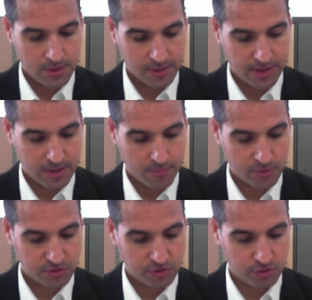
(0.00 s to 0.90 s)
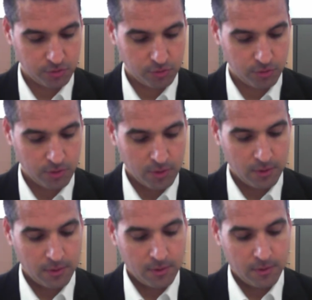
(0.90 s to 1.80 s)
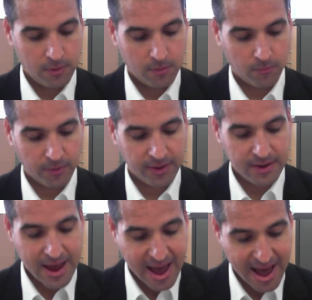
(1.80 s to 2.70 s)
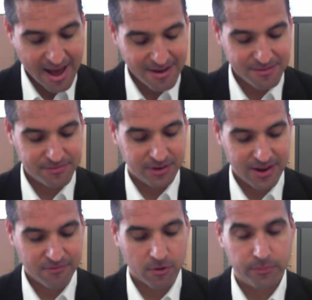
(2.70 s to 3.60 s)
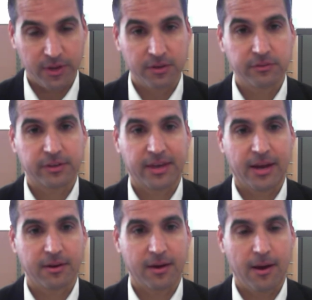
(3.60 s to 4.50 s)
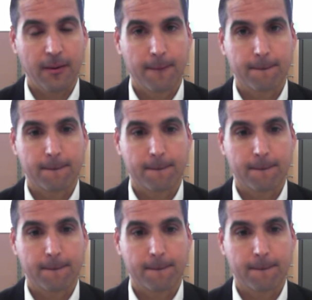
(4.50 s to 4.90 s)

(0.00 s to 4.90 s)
Okay, number two, we have never been to Canada.